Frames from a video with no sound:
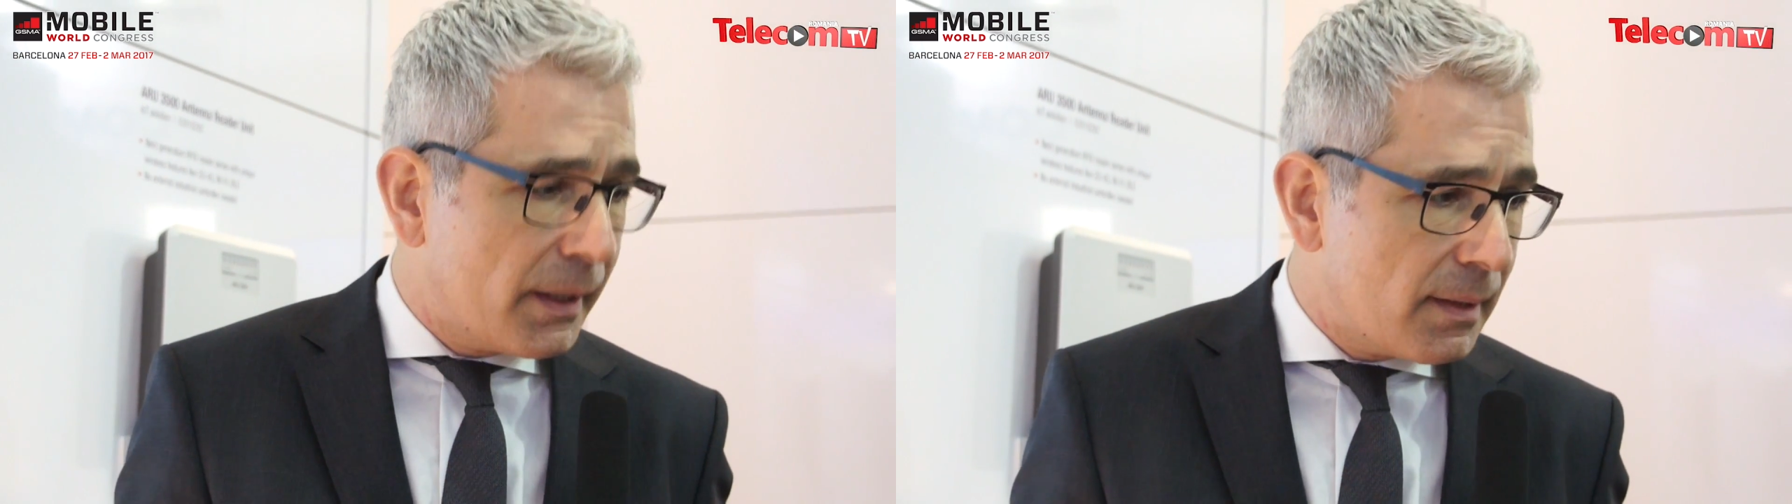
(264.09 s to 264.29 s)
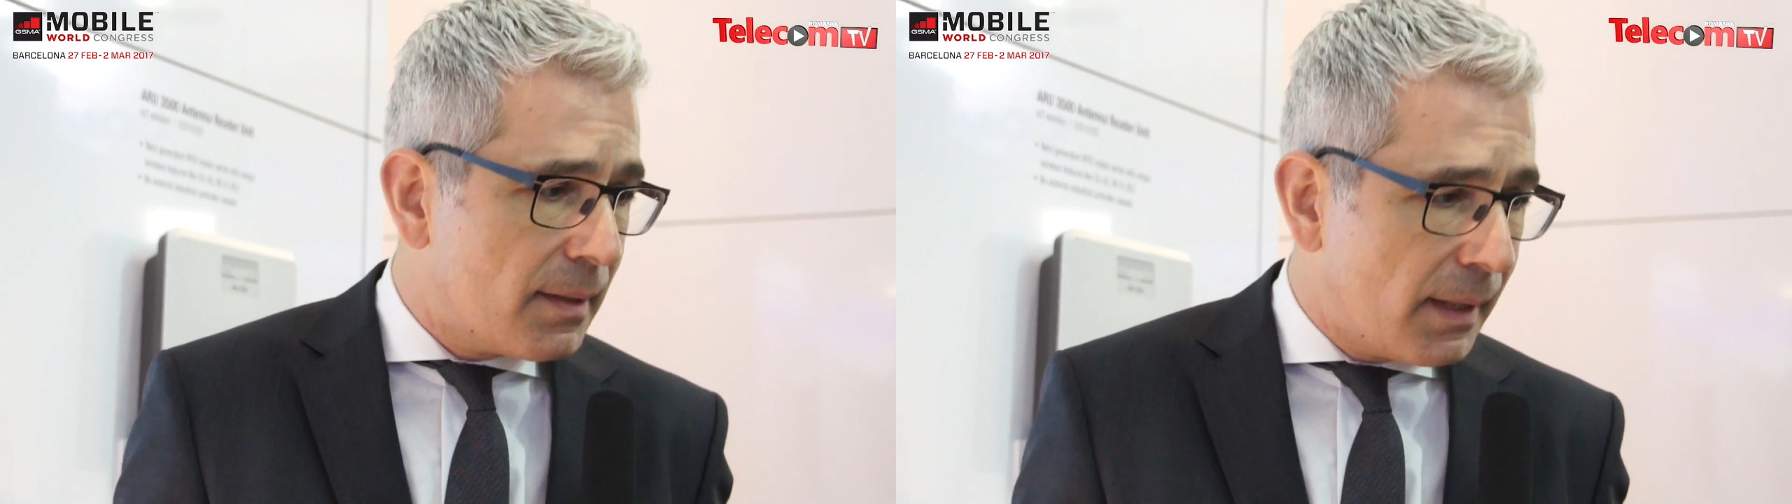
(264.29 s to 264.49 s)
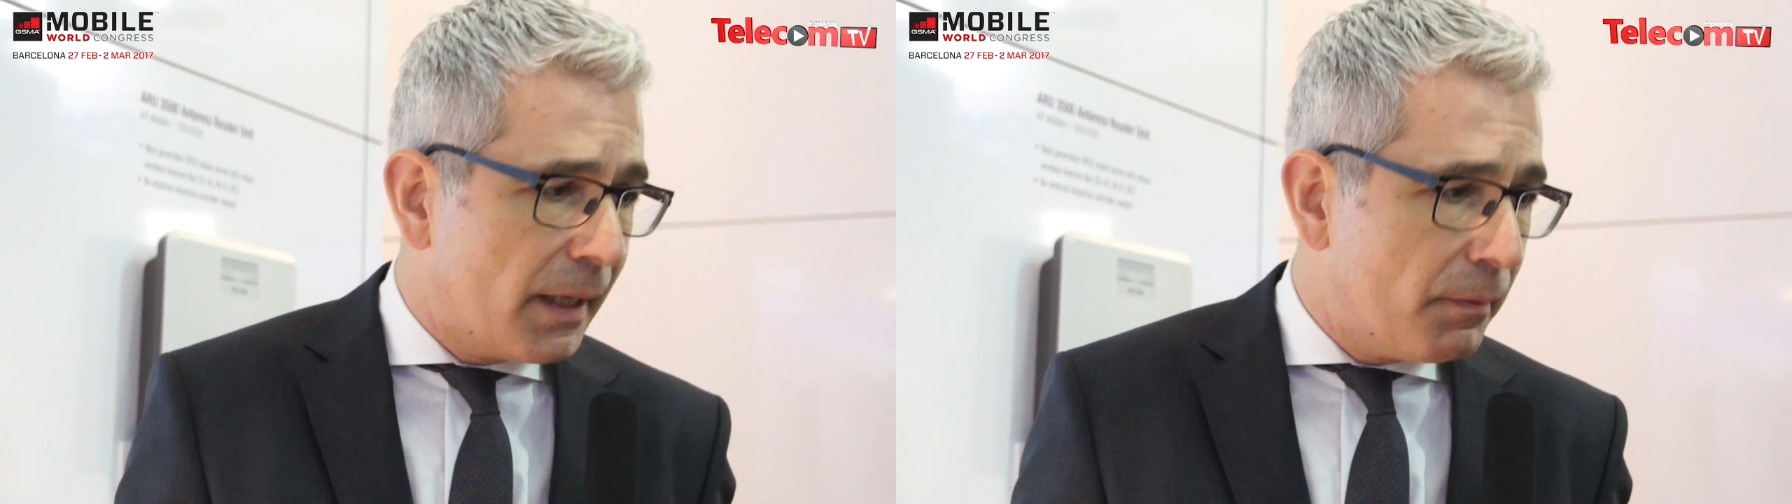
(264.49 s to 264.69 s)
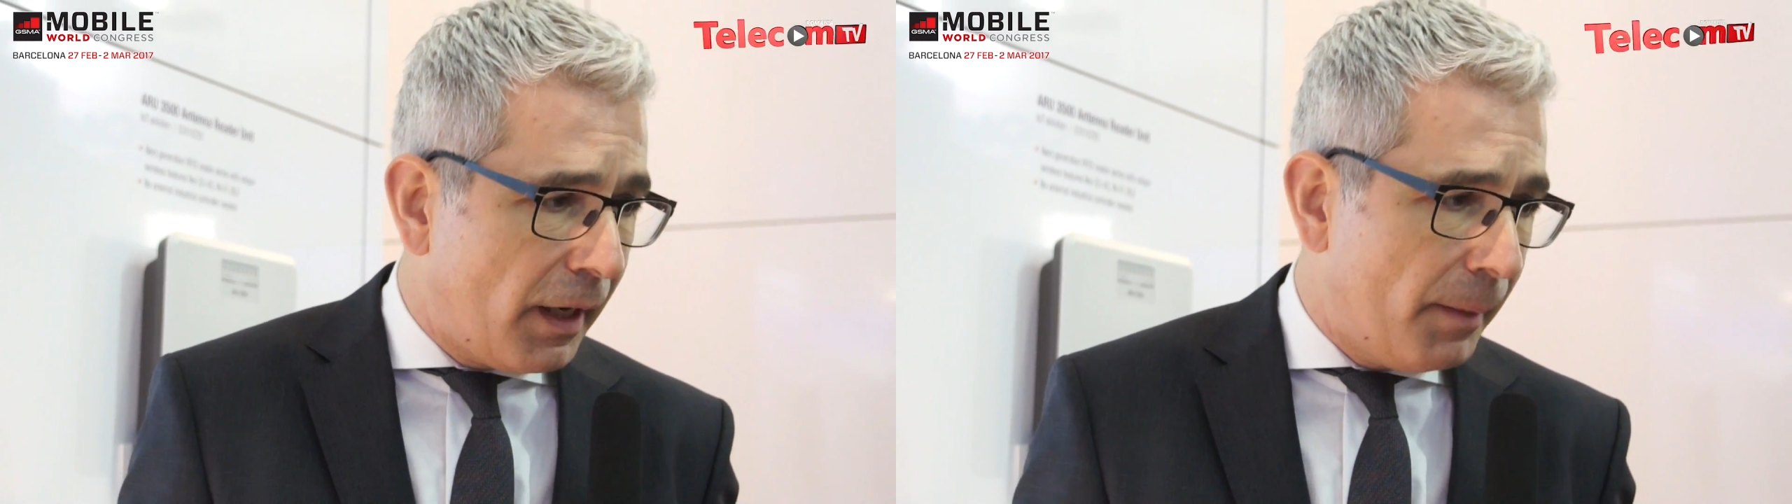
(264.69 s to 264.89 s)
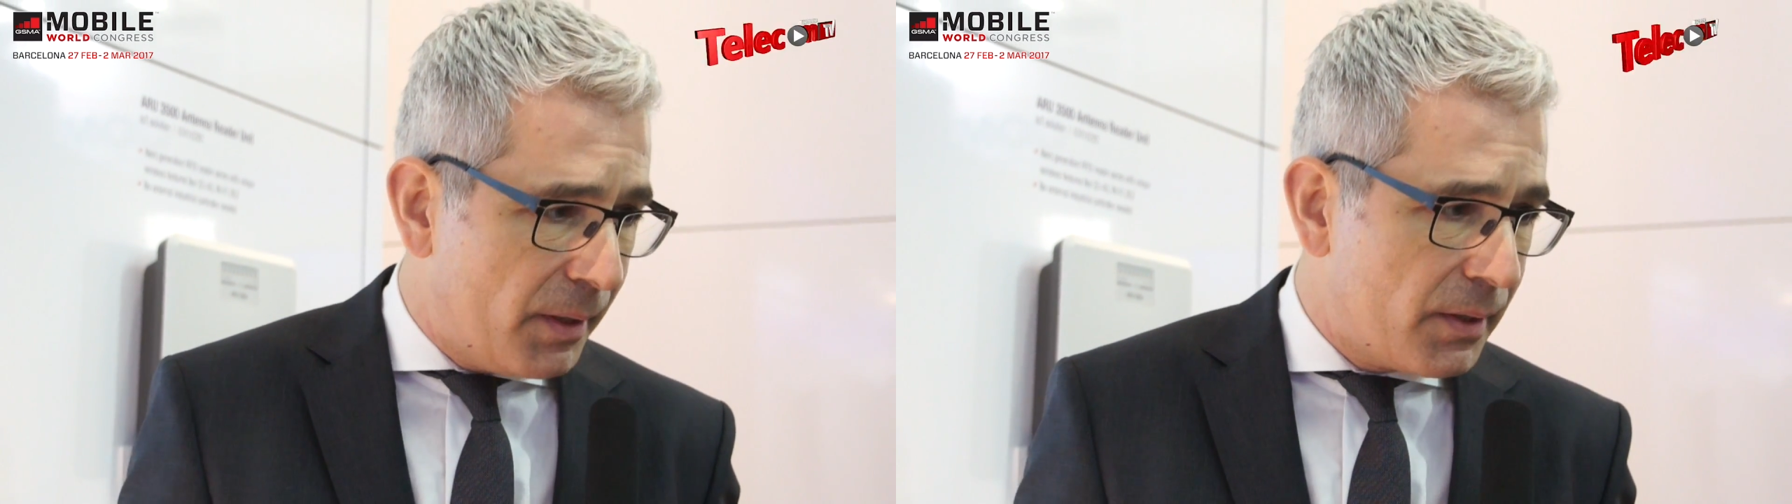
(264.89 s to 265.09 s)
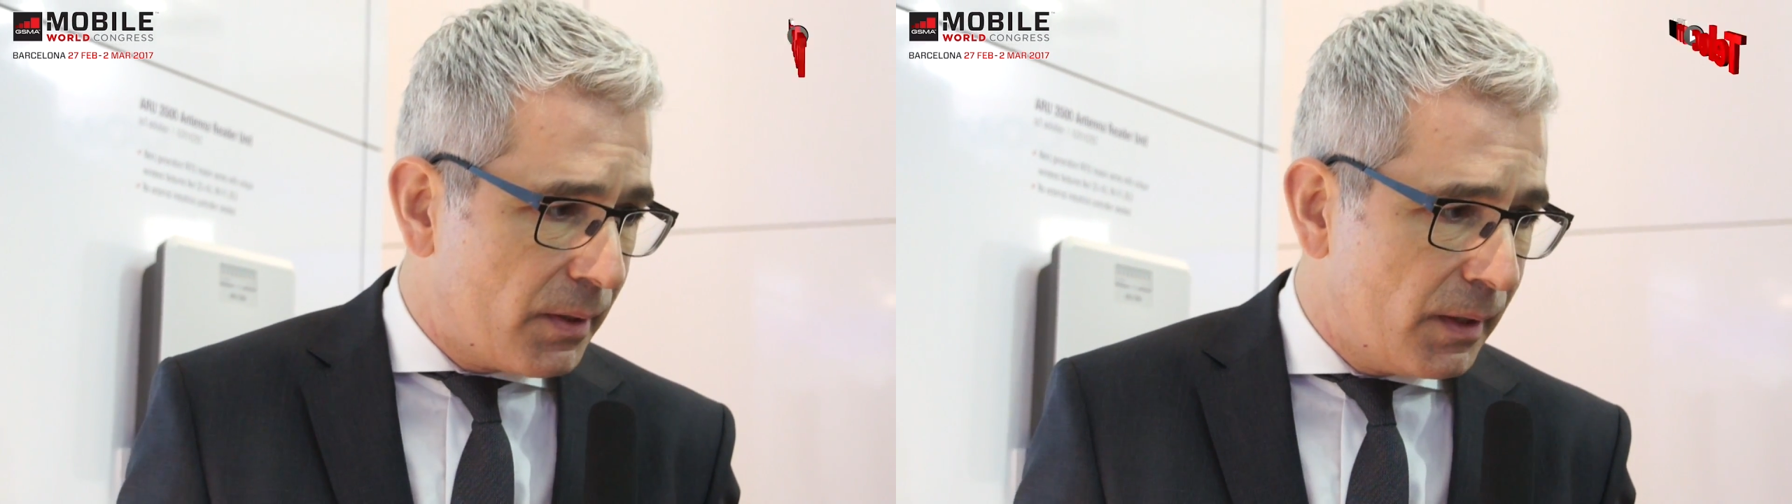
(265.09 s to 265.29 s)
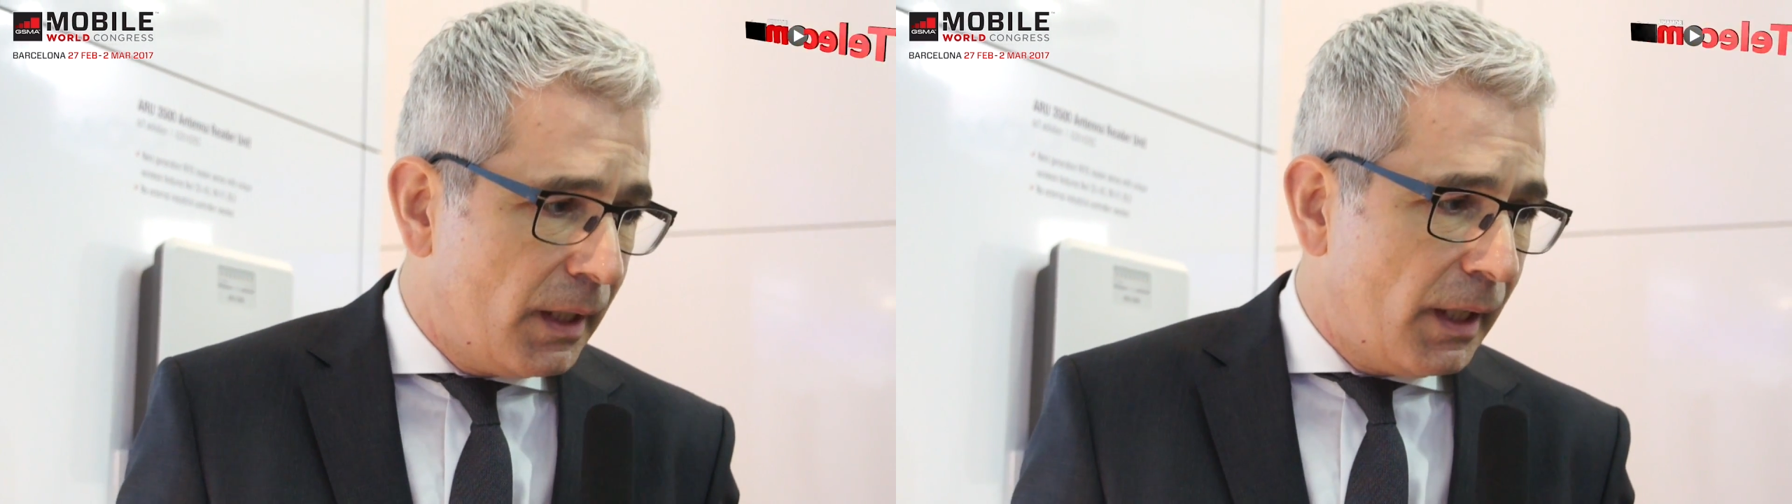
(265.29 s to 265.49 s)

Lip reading: existing environments.